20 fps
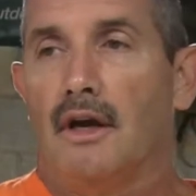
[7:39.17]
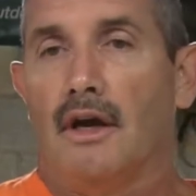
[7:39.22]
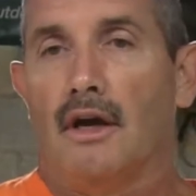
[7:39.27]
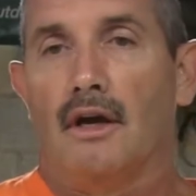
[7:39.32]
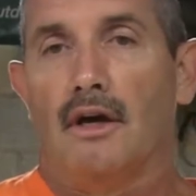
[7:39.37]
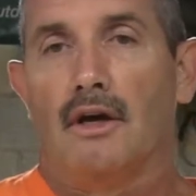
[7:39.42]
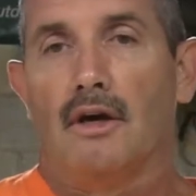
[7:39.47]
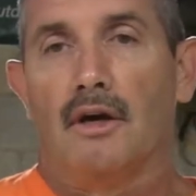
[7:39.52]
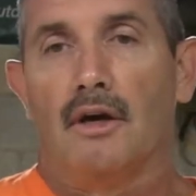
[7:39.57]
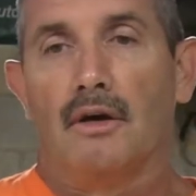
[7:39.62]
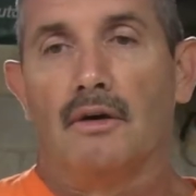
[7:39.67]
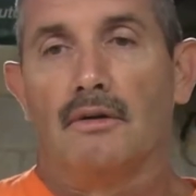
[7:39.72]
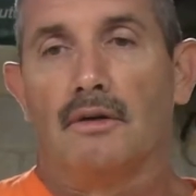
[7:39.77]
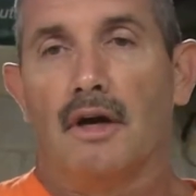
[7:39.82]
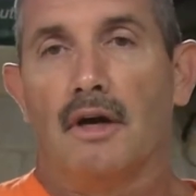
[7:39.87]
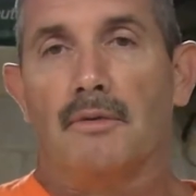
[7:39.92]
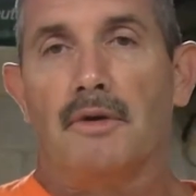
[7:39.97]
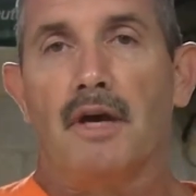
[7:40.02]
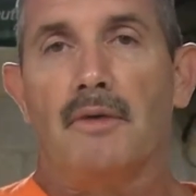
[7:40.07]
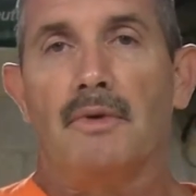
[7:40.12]

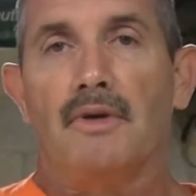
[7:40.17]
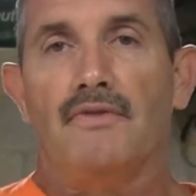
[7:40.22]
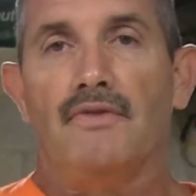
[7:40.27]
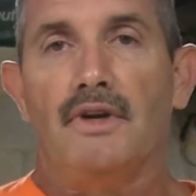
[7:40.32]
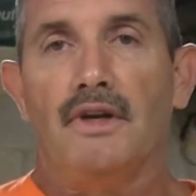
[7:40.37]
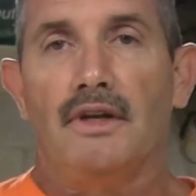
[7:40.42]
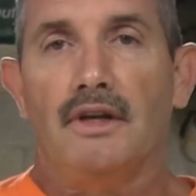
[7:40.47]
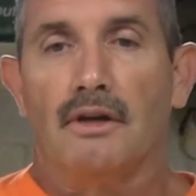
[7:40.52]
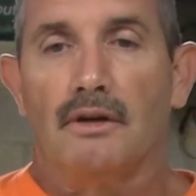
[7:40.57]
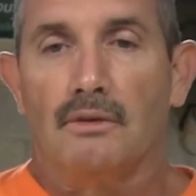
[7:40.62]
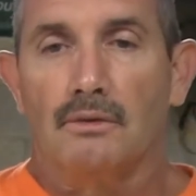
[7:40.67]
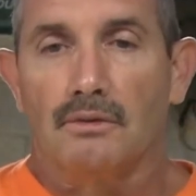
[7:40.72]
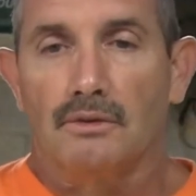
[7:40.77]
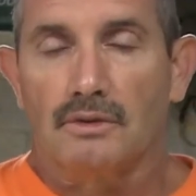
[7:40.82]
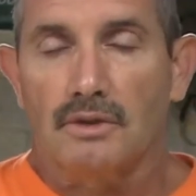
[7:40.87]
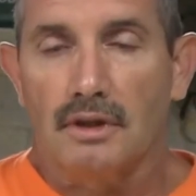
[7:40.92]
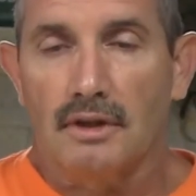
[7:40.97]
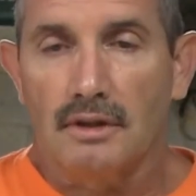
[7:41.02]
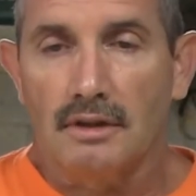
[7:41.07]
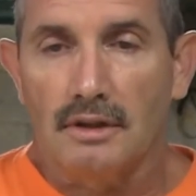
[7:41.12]
Upcoming
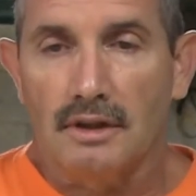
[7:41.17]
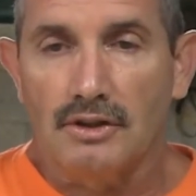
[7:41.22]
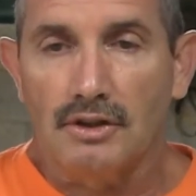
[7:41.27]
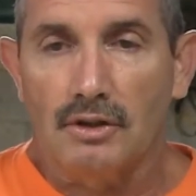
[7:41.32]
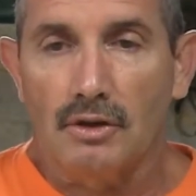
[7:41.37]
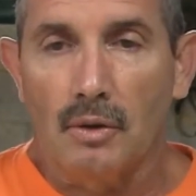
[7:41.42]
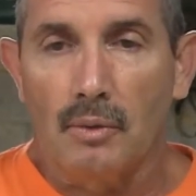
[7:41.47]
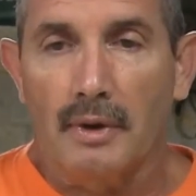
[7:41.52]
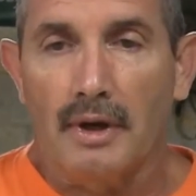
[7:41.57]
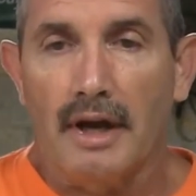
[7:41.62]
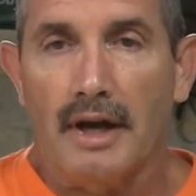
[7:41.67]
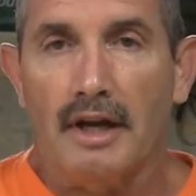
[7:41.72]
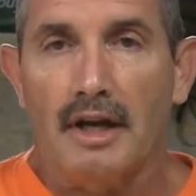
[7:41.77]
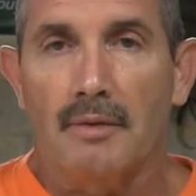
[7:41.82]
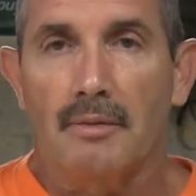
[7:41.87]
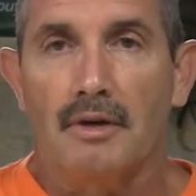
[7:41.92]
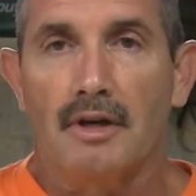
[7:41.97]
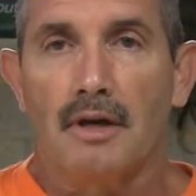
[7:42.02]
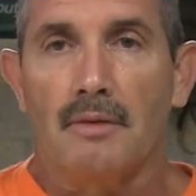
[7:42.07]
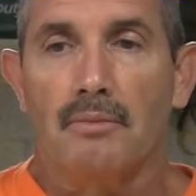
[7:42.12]
videos, I'll let you know what we got
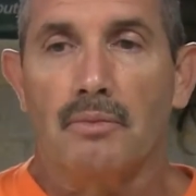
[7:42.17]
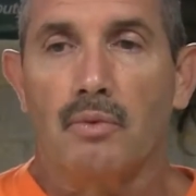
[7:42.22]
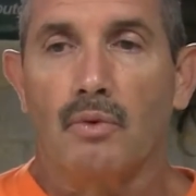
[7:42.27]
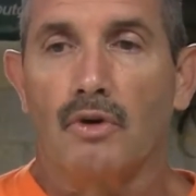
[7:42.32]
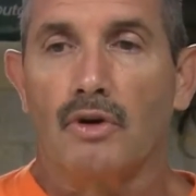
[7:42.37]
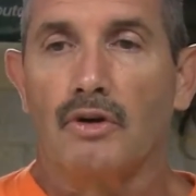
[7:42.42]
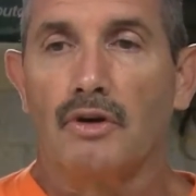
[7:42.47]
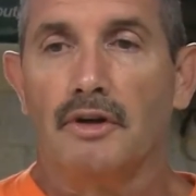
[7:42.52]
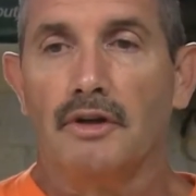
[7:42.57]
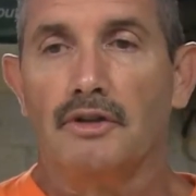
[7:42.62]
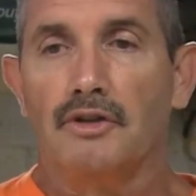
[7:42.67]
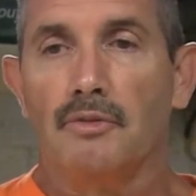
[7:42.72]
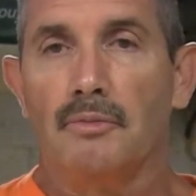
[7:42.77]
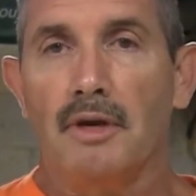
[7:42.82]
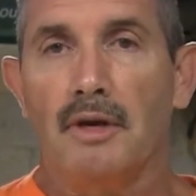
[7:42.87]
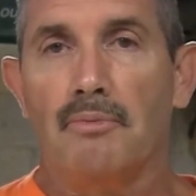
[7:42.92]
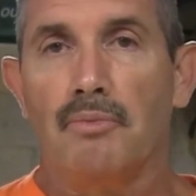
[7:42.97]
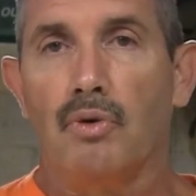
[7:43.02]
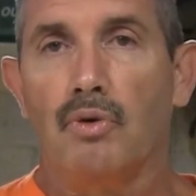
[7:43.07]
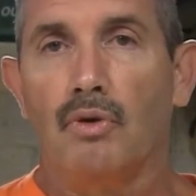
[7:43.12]
coming up. We're going to
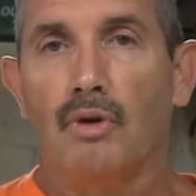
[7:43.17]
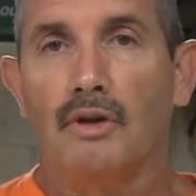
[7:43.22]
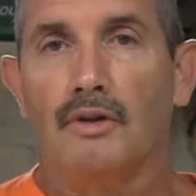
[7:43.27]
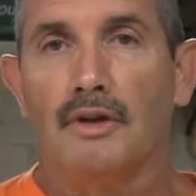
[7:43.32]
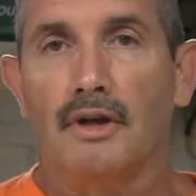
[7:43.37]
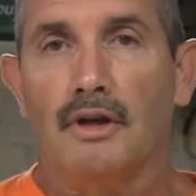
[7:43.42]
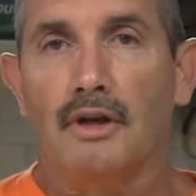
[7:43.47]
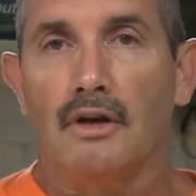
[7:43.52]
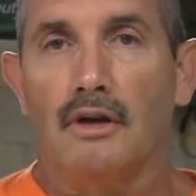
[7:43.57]
be pulling